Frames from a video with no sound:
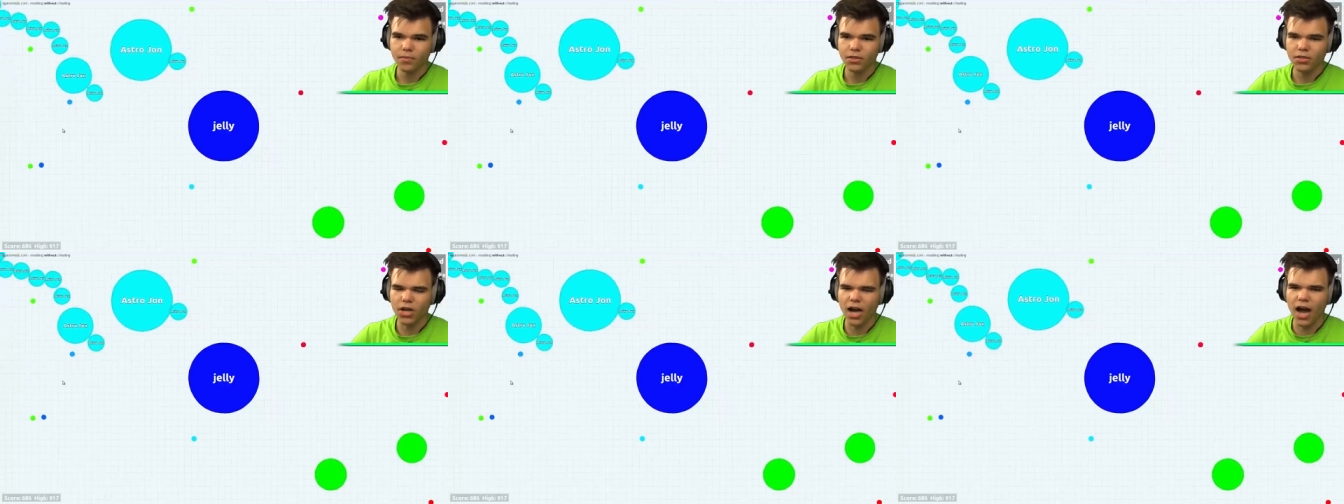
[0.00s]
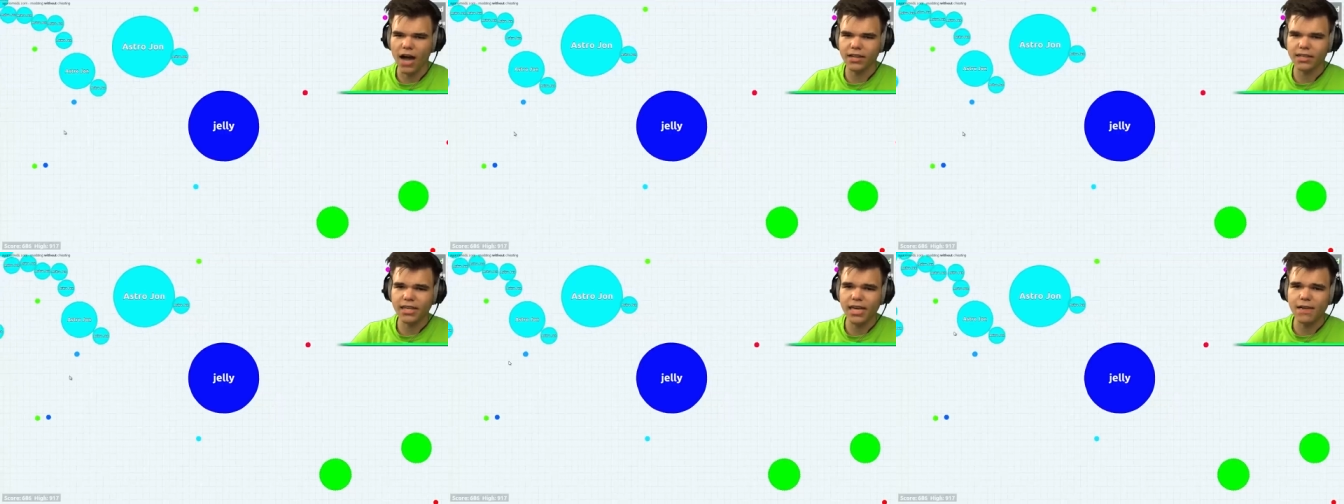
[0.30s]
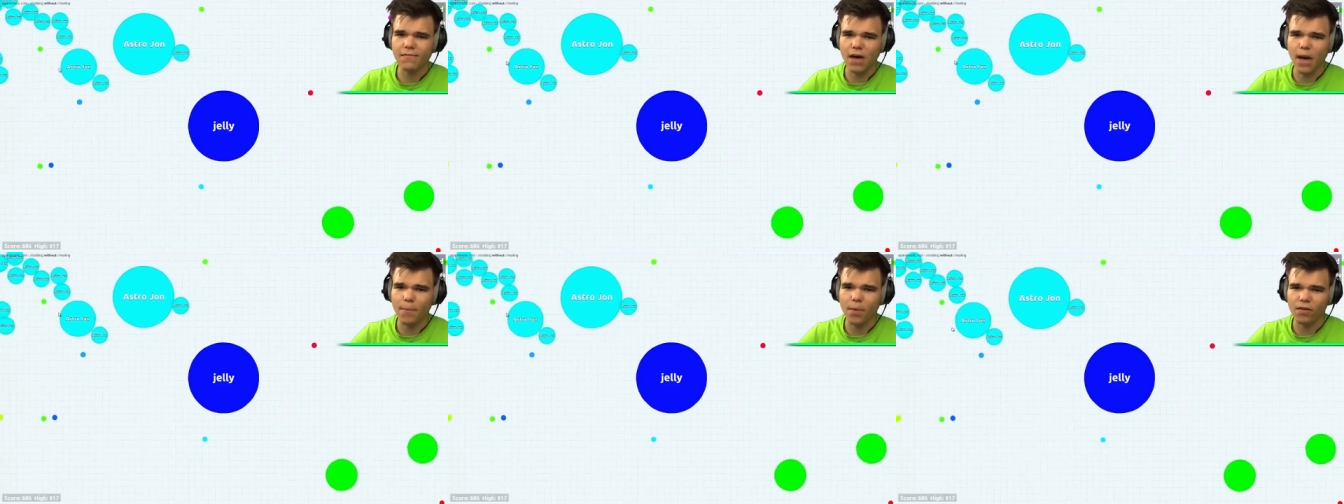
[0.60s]
John,
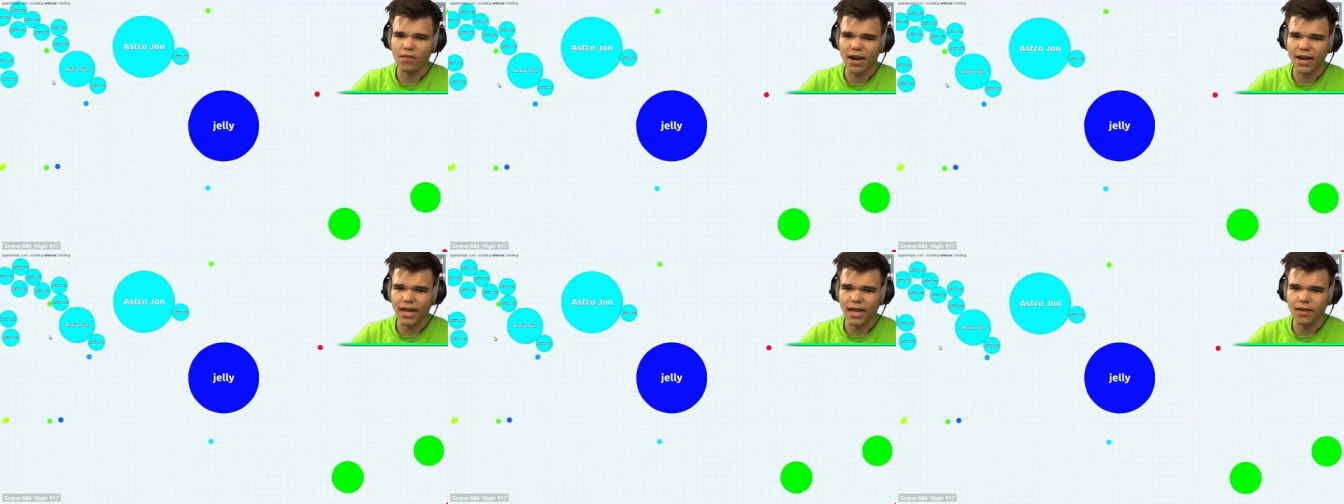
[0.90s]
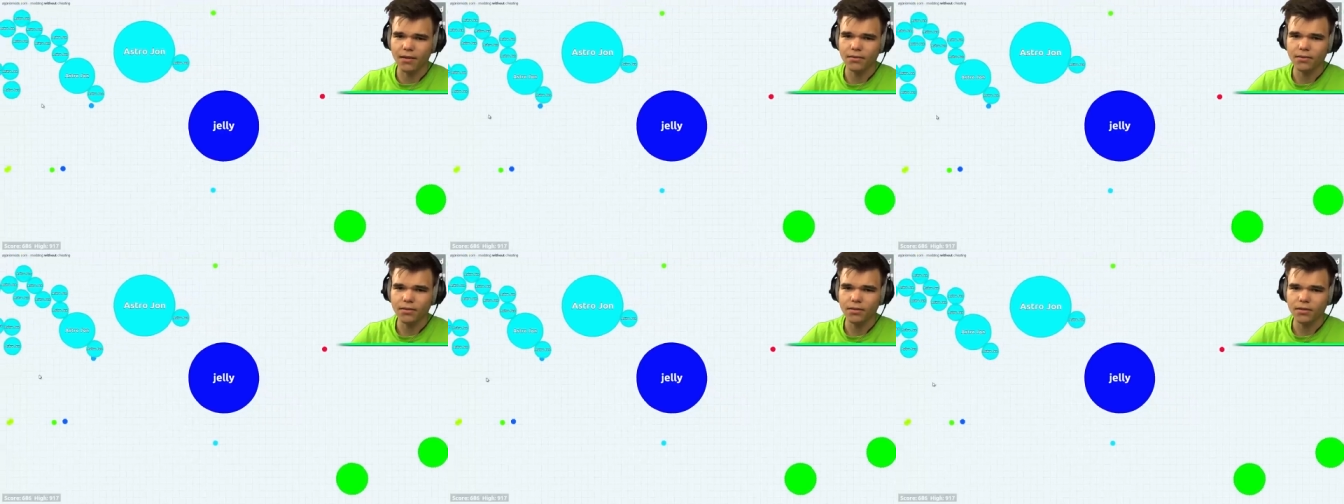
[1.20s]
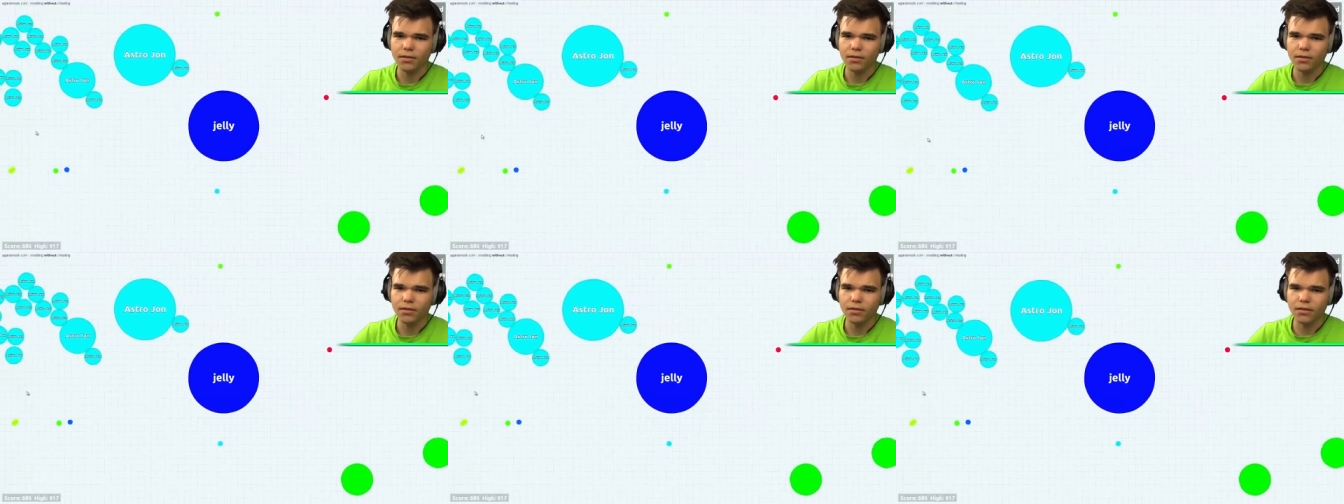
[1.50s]
give up already.
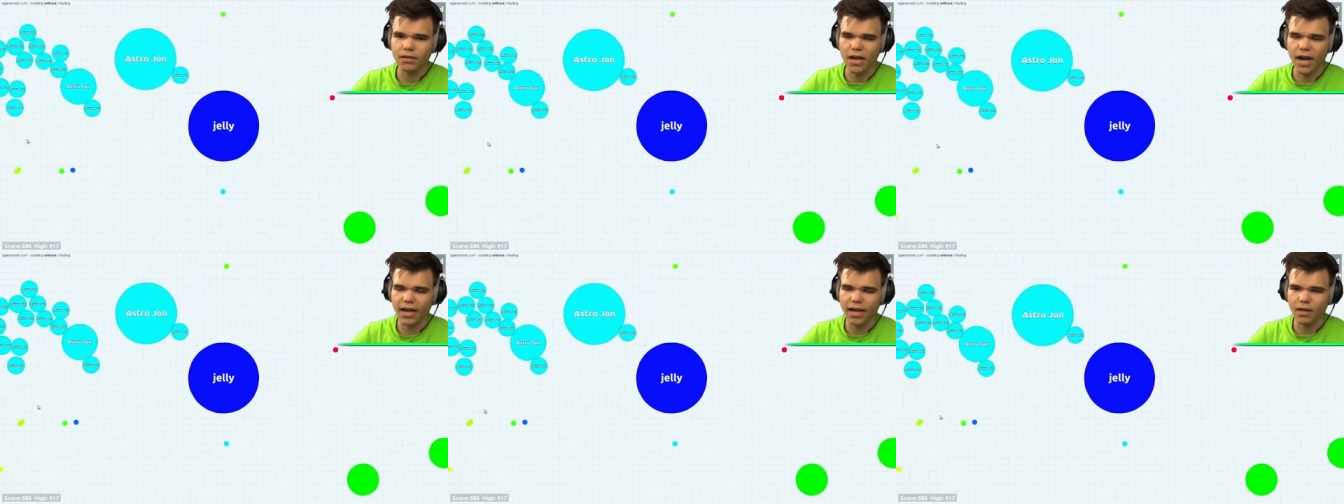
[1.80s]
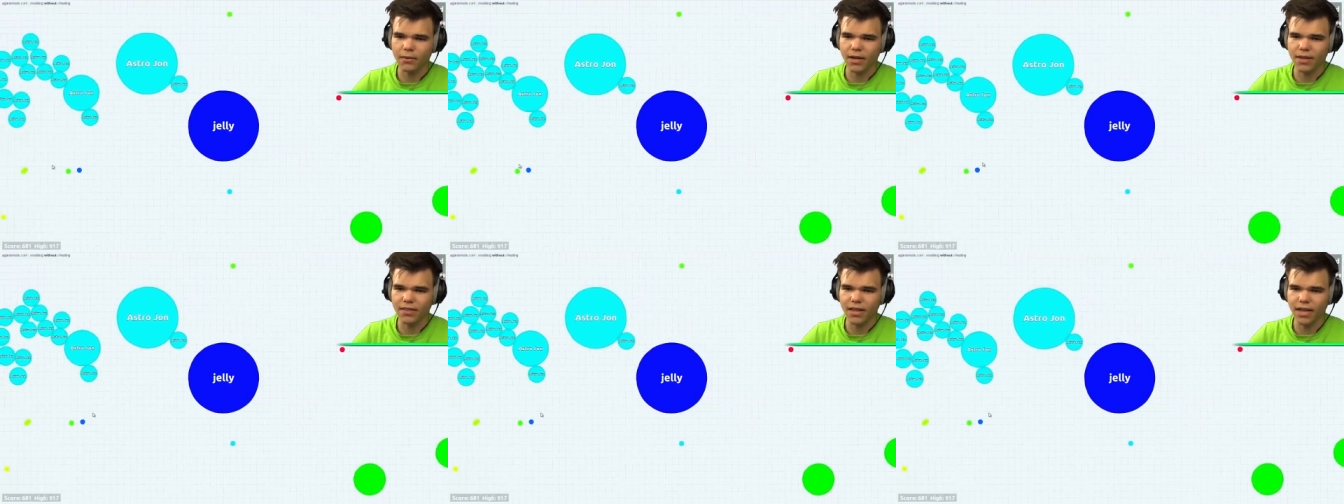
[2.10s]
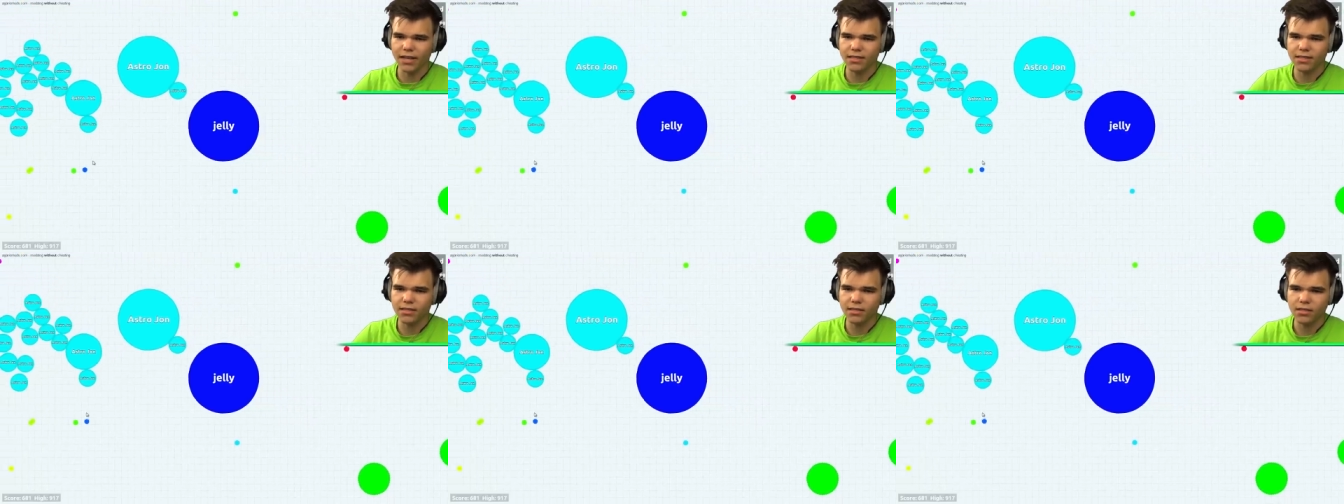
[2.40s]
You're not gonna win
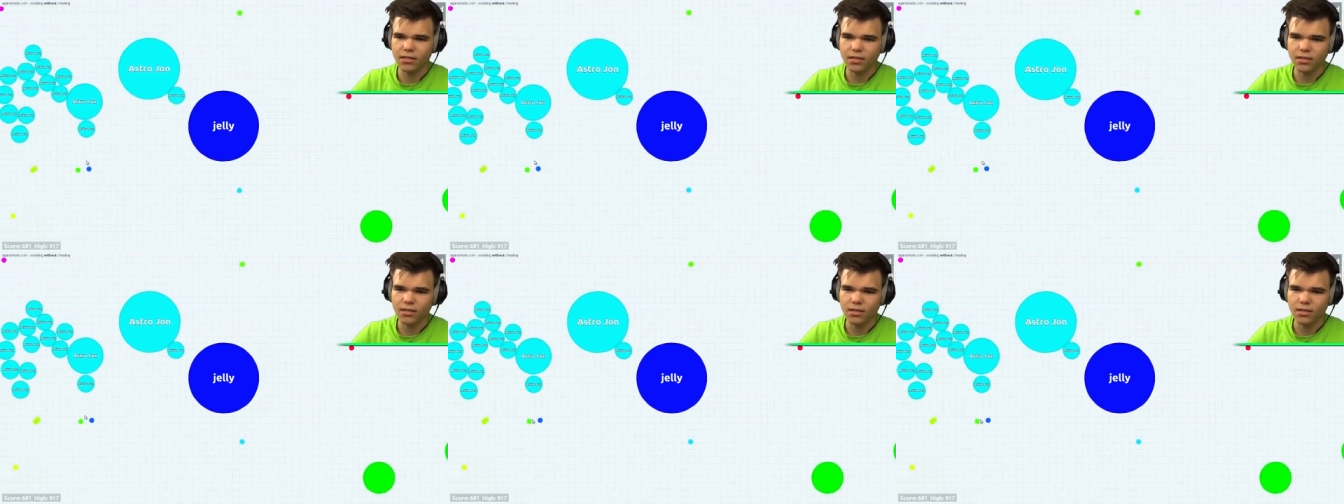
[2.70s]
this.